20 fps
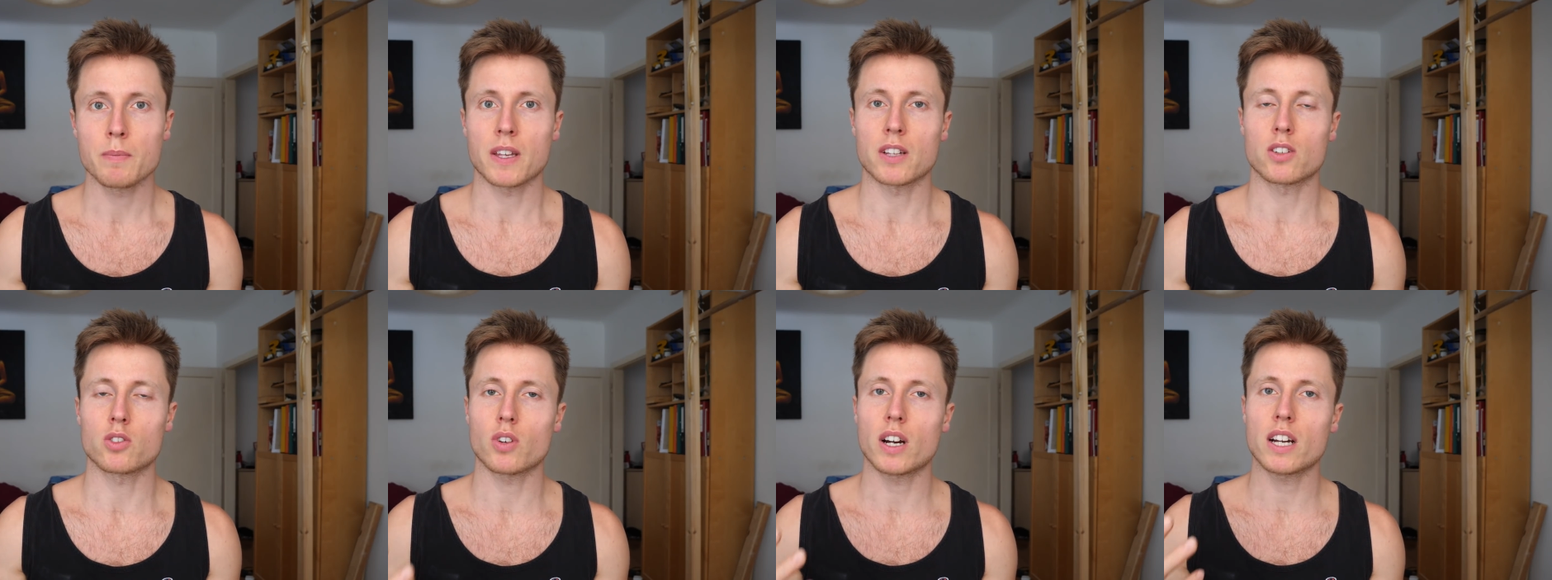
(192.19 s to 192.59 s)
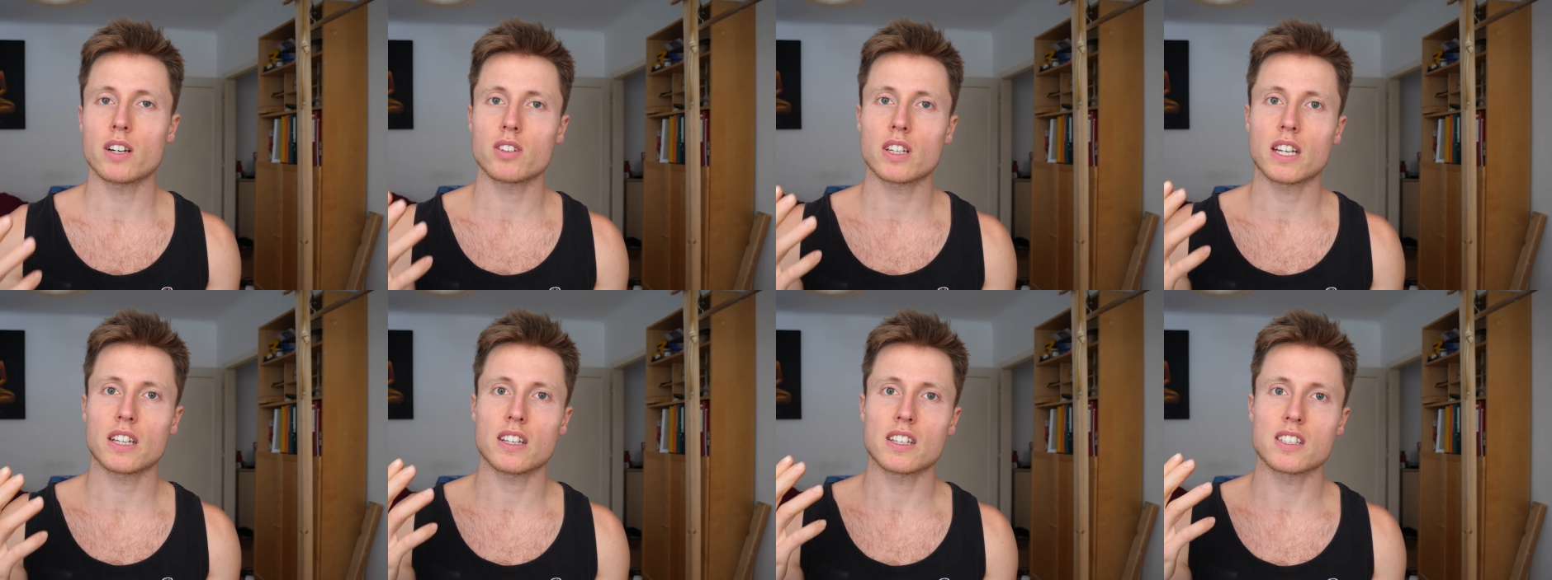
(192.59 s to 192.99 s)
and try
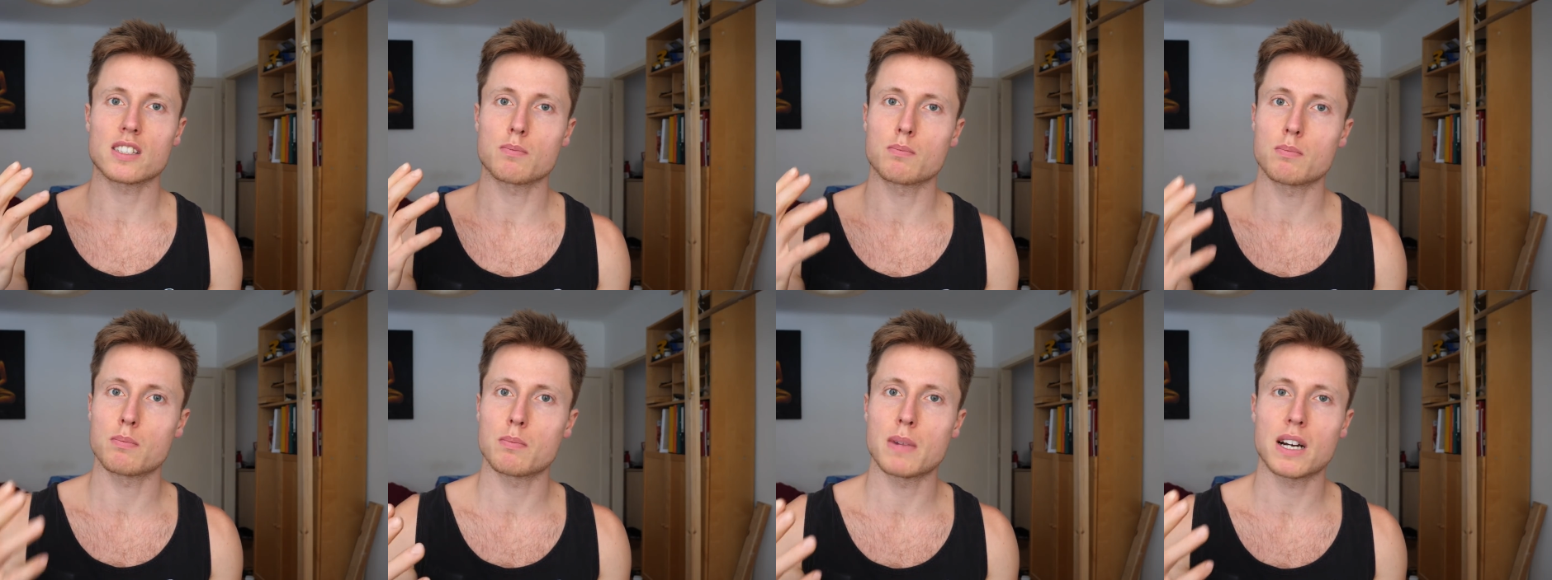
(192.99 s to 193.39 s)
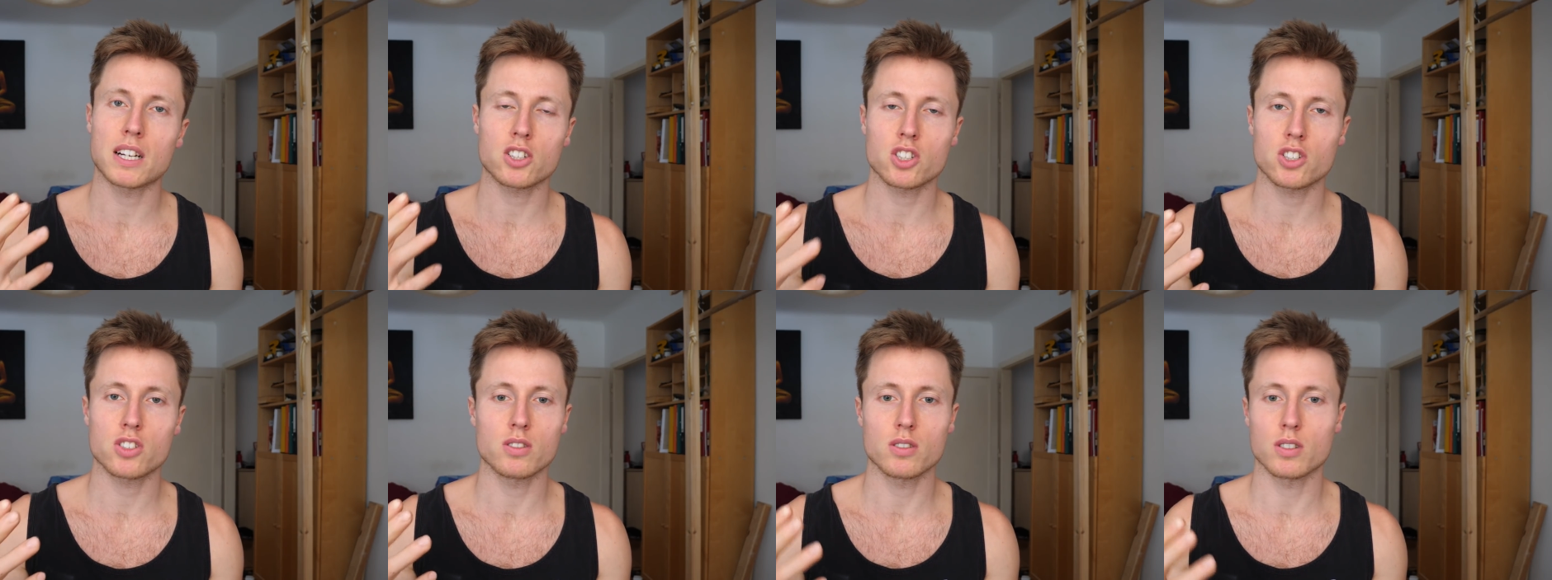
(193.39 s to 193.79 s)
to get as
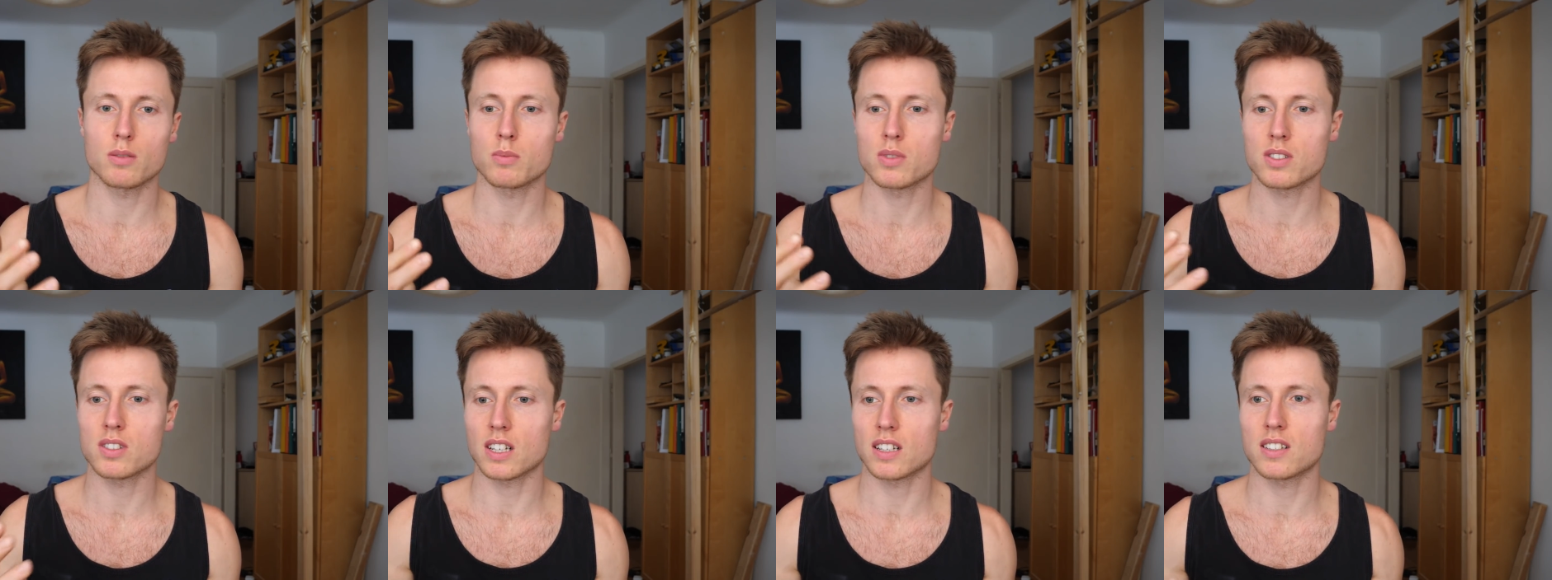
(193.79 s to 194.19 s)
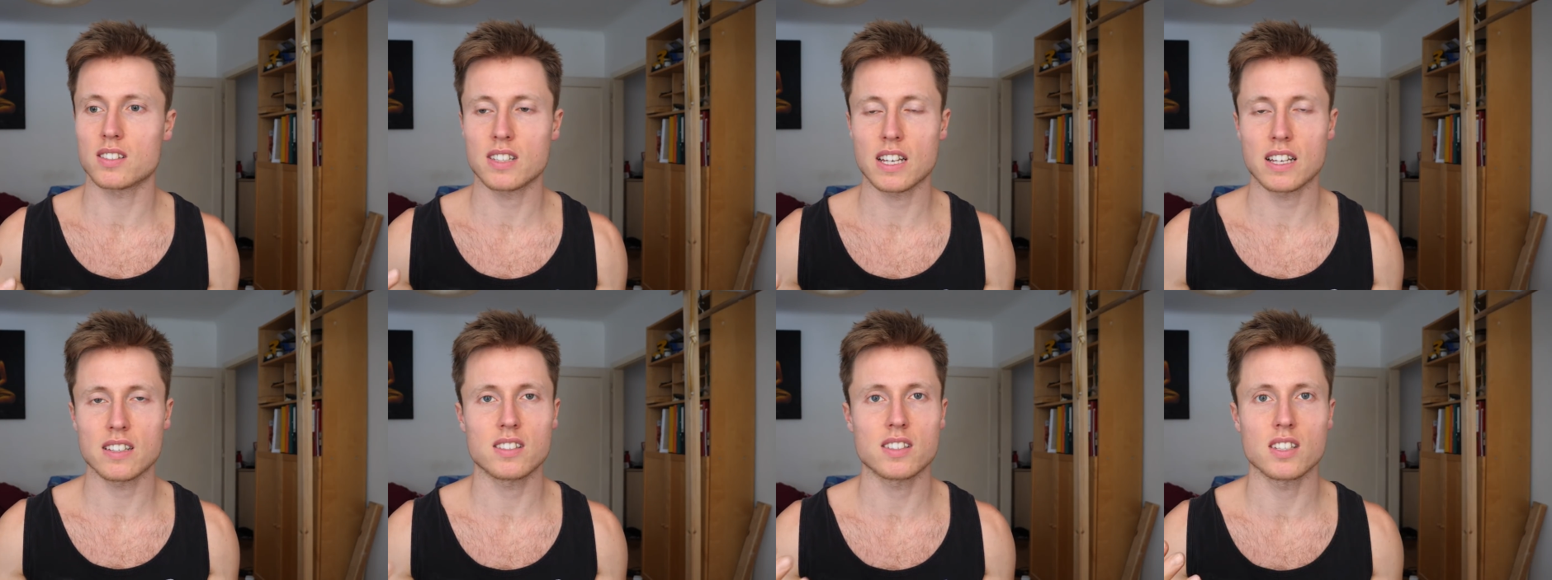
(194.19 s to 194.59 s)
much
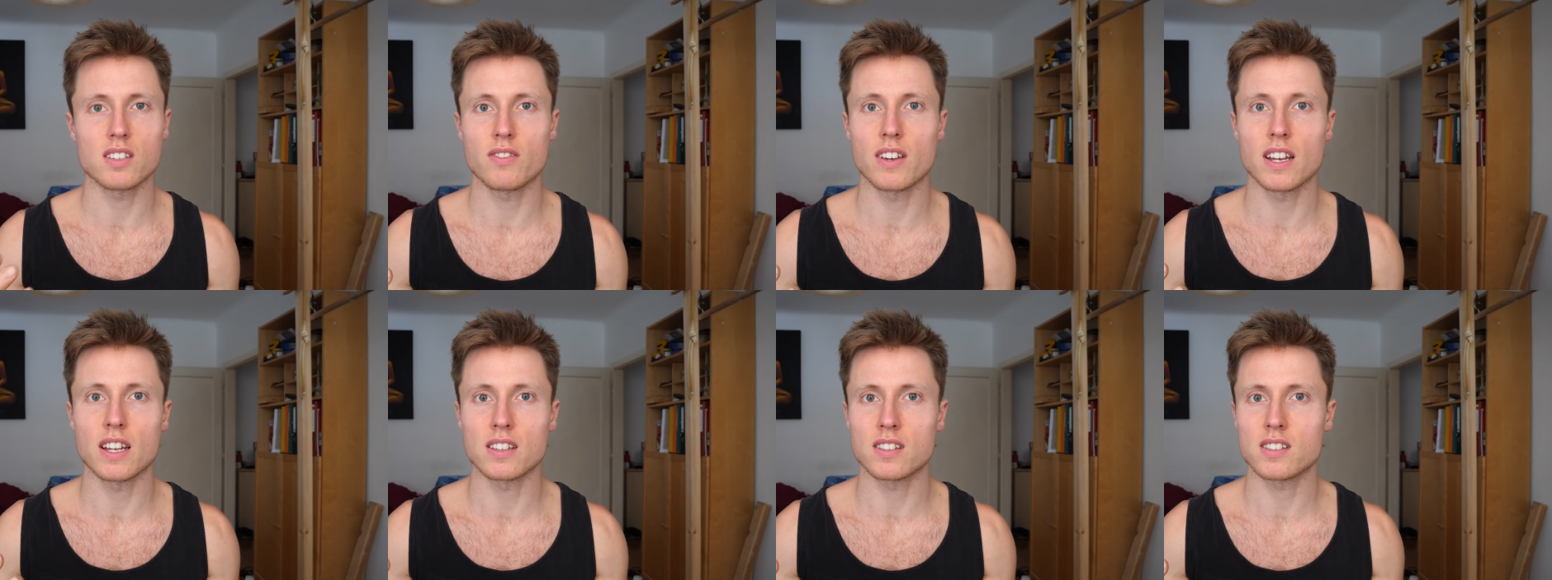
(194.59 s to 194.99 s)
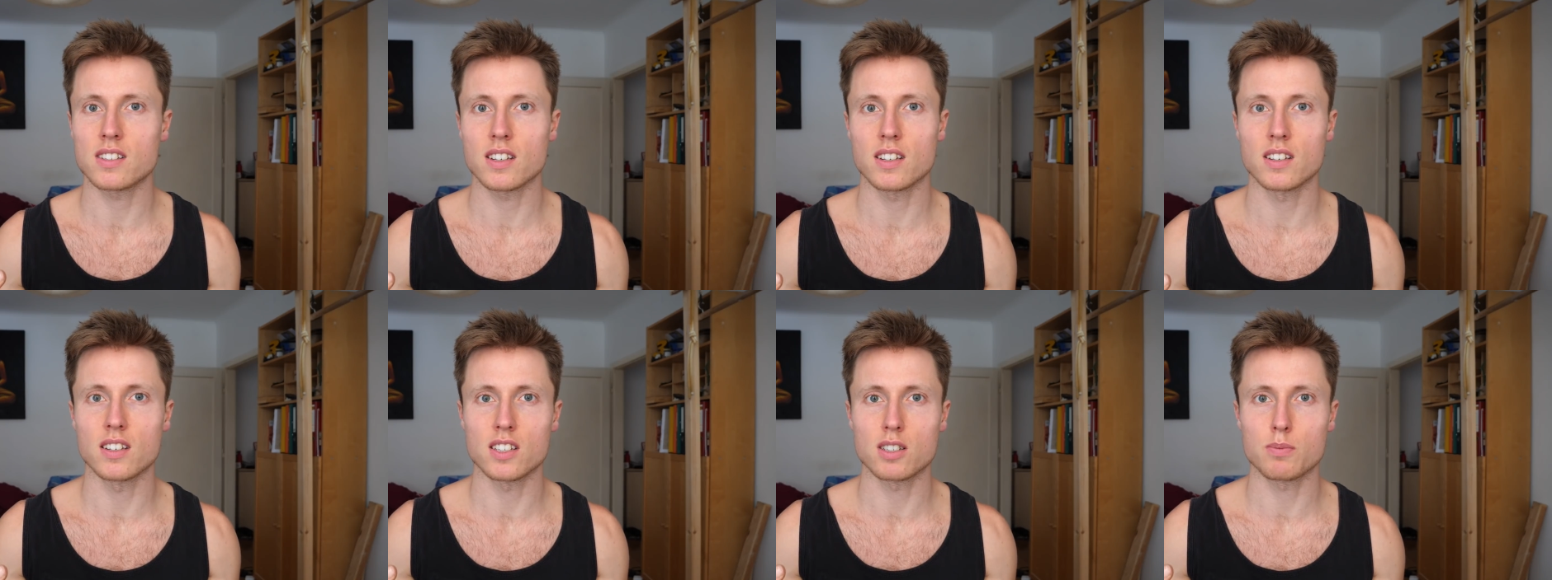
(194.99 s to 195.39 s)
success events
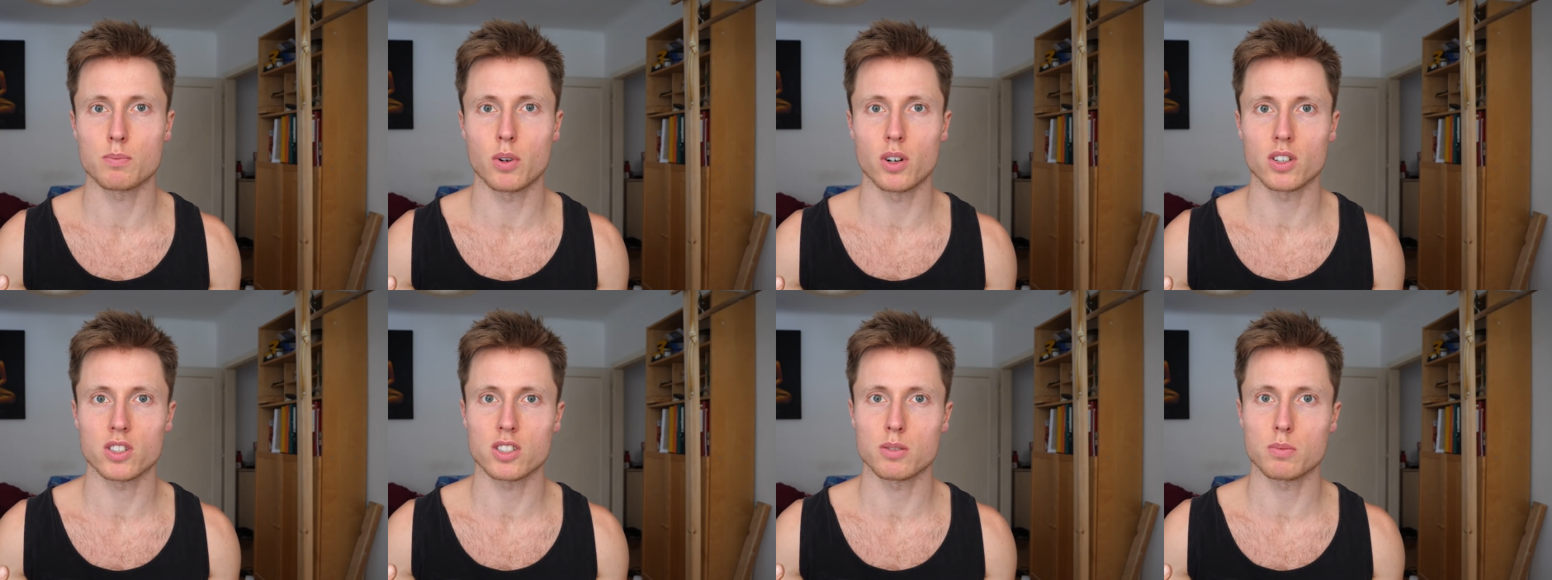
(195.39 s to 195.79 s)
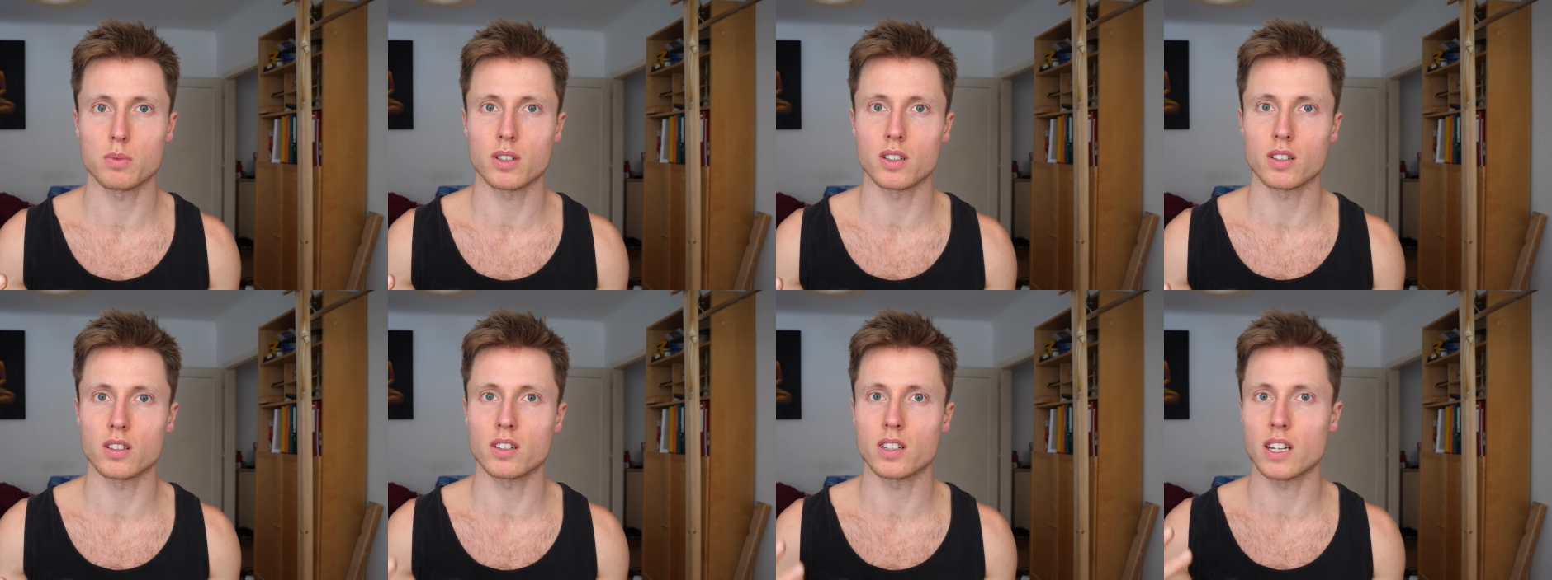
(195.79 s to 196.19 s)
in as
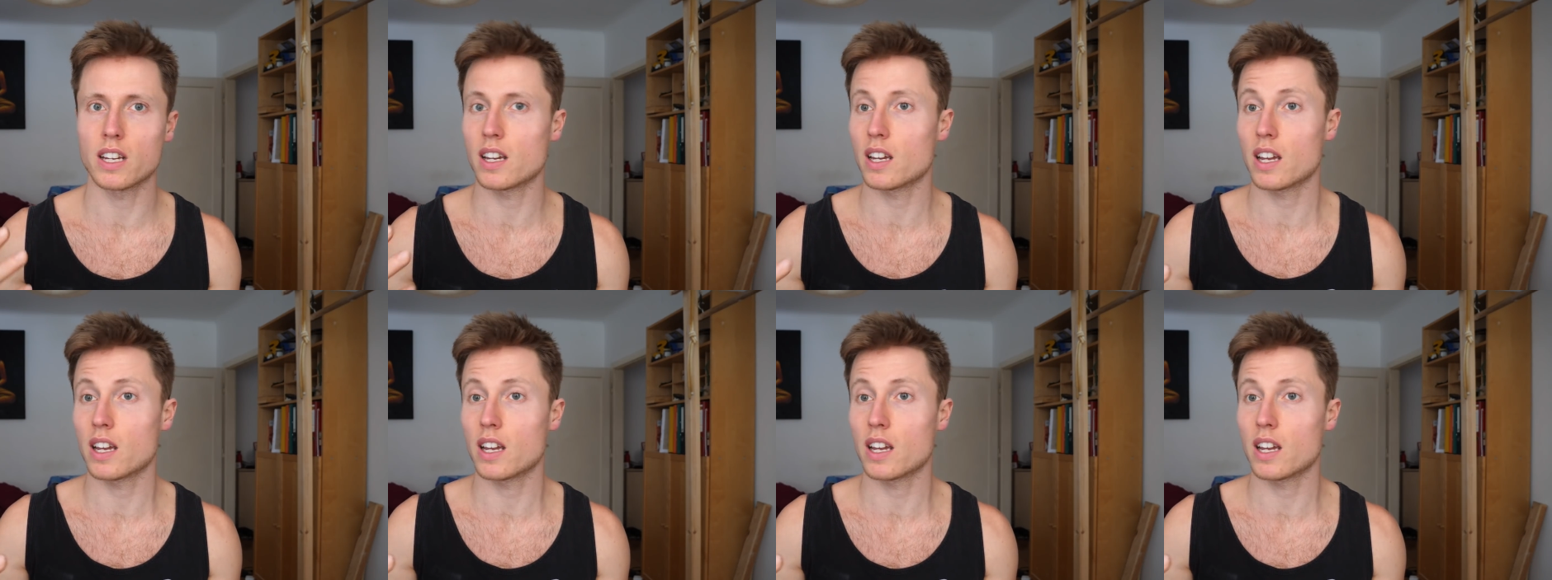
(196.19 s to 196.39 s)
possible,